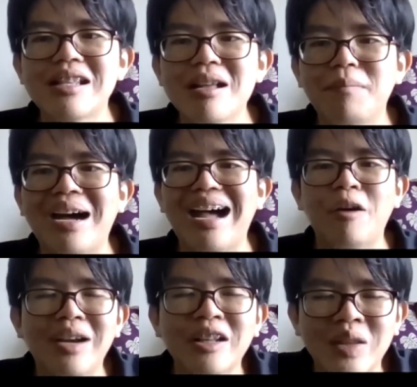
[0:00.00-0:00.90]

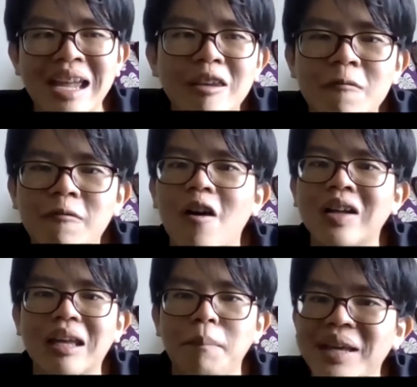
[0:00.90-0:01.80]
And
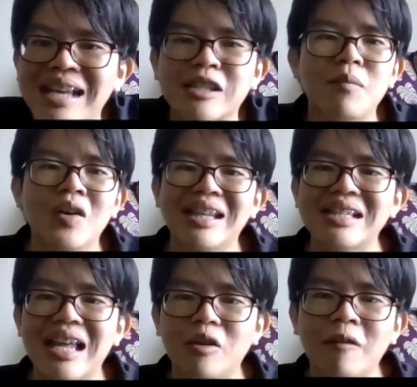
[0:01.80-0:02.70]
there are people
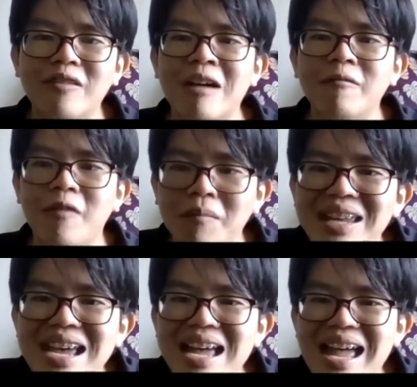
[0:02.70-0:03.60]
who I didn't get to
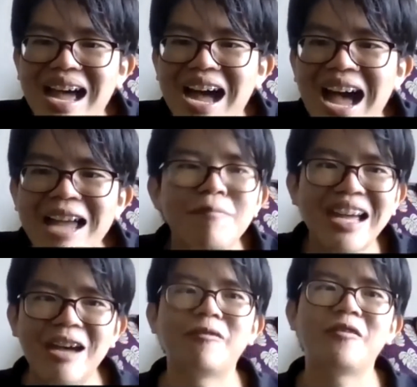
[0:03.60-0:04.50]
mention, but
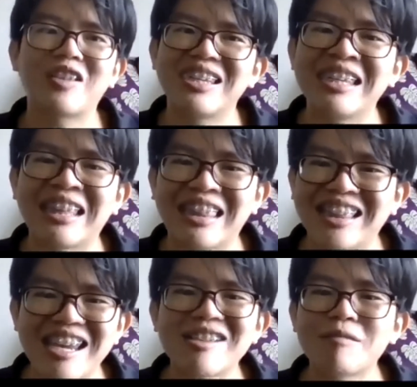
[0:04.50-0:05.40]
I would like to thank you
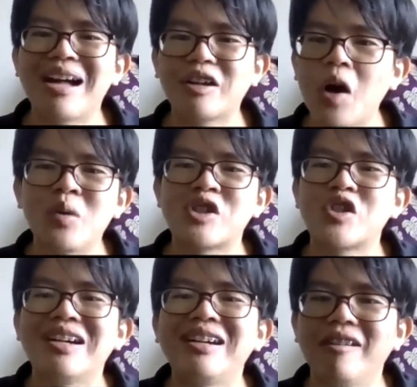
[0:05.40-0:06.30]
for all the big and
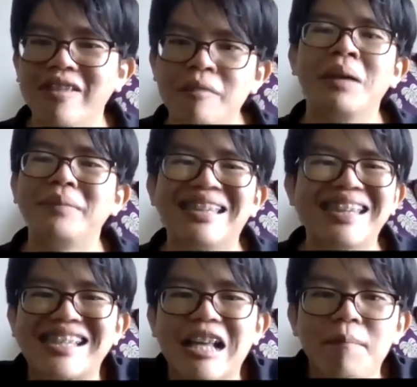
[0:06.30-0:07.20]
small things that you
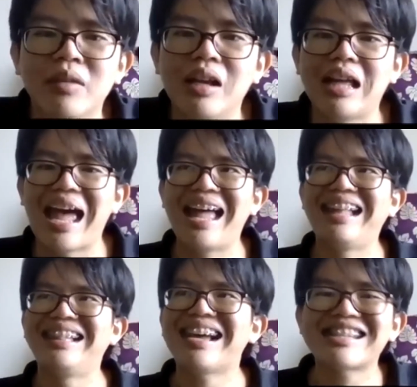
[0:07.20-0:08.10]
have done for me.
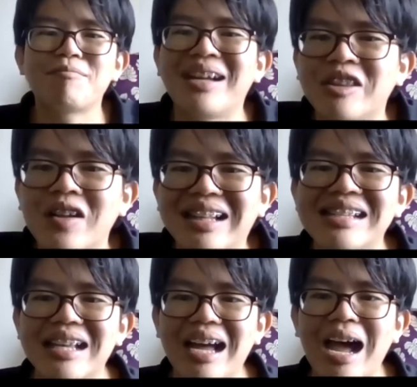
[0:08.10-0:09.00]
I might
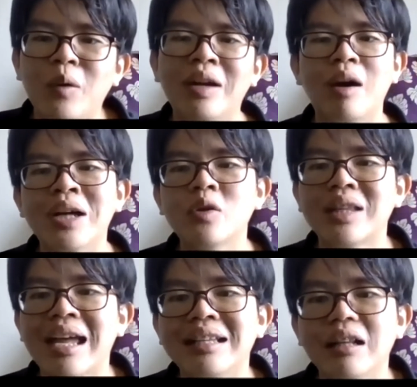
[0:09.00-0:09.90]
have forgotten the
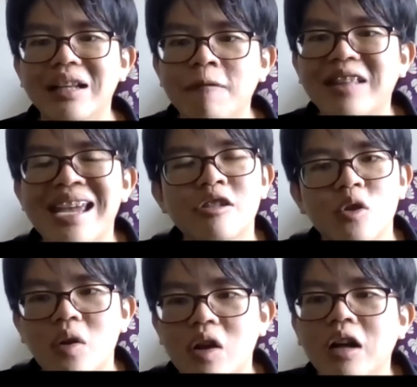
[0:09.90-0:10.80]
details, but God
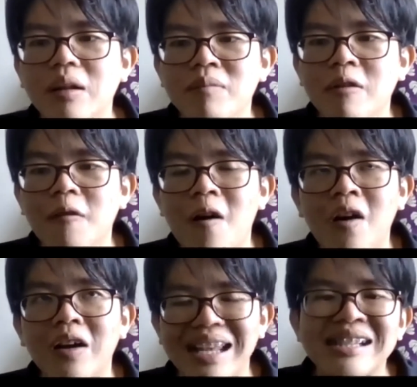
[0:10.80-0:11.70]
will surely
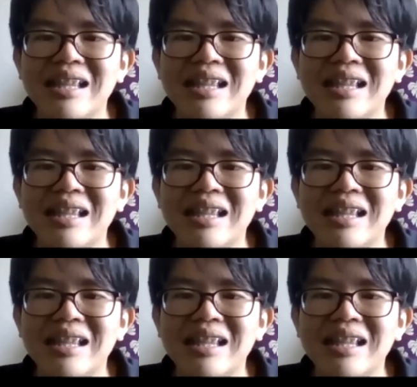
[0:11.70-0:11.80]
remember